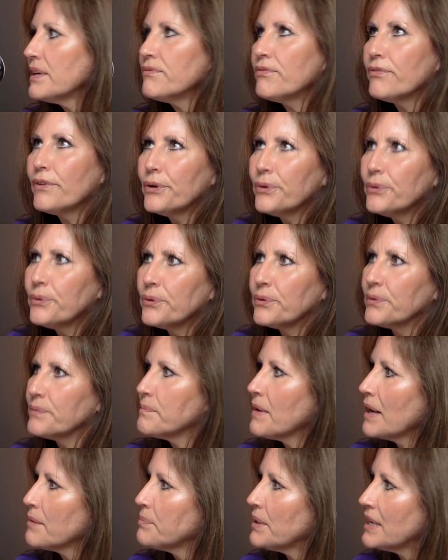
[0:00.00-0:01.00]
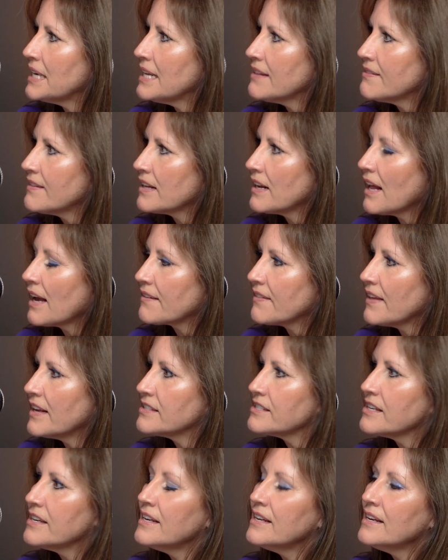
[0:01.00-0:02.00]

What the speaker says: flu, it might be anything like that.